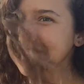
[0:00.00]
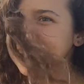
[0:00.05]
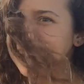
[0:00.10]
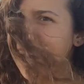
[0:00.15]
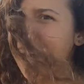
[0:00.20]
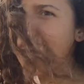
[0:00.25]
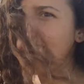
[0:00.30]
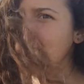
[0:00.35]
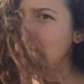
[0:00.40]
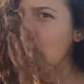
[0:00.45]

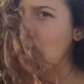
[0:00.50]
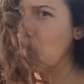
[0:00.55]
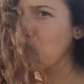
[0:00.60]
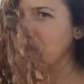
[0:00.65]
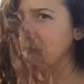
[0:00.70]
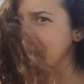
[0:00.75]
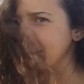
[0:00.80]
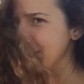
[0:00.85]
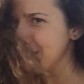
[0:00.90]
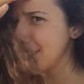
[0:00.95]
How cool
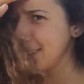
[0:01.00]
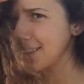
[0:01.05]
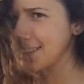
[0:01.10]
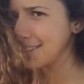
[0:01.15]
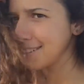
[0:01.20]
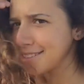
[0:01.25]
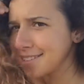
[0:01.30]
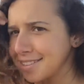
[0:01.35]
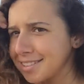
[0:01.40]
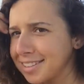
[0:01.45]
is
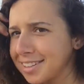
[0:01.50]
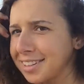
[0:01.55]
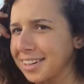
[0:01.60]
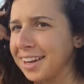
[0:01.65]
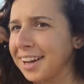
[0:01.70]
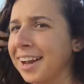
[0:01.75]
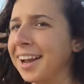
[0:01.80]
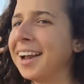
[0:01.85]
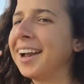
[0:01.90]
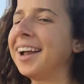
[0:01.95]
this?
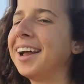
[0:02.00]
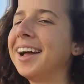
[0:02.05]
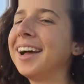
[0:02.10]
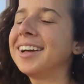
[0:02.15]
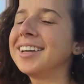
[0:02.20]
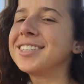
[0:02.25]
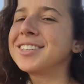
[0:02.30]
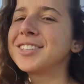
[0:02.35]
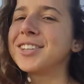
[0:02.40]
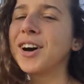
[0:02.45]

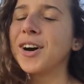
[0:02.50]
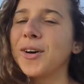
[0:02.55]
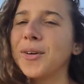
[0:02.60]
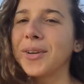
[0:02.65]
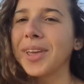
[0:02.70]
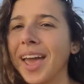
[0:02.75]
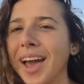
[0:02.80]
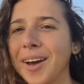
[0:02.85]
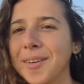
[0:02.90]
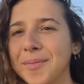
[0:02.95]
So
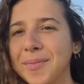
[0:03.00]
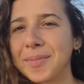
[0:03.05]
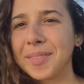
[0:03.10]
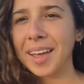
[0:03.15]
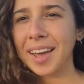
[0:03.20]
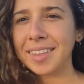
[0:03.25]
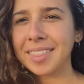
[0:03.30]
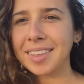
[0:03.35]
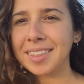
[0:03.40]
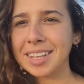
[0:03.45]
yeah,
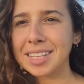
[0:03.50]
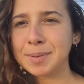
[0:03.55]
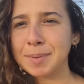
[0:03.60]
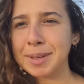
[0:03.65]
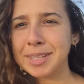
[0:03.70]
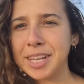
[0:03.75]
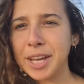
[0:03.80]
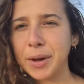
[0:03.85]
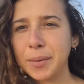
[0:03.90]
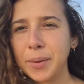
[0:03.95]
I think that's my
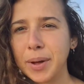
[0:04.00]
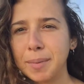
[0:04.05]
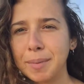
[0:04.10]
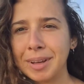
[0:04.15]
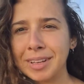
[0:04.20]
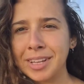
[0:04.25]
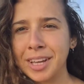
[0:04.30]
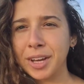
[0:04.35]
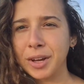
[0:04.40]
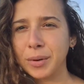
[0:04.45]
takeaway. My
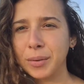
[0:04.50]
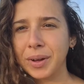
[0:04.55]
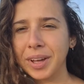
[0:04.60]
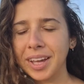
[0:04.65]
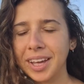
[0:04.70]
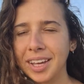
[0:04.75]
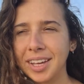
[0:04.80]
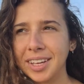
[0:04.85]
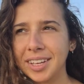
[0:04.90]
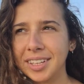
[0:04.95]

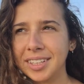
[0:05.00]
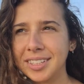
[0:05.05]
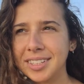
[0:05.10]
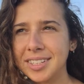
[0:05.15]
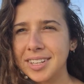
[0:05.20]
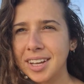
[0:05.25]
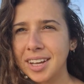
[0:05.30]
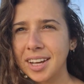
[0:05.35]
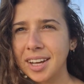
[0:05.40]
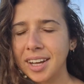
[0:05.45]
takeaway
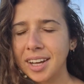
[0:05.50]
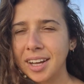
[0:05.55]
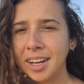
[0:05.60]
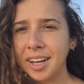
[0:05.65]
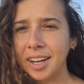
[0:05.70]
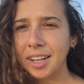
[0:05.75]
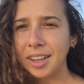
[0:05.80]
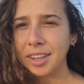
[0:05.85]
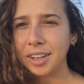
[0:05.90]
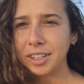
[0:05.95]
is
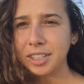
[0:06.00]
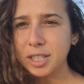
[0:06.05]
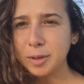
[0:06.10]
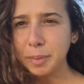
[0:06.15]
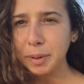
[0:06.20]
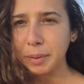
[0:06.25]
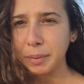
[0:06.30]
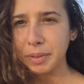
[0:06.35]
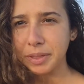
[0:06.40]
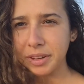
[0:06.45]
learn to
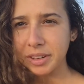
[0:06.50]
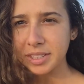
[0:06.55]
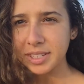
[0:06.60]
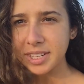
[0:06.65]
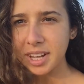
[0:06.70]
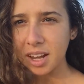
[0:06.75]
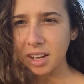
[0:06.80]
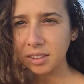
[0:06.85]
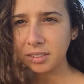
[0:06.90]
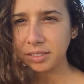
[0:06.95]
be with
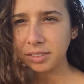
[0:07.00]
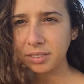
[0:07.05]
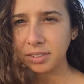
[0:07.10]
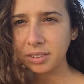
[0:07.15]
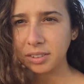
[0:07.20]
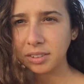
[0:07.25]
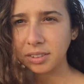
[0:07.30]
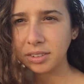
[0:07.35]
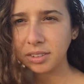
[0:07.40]
yourself.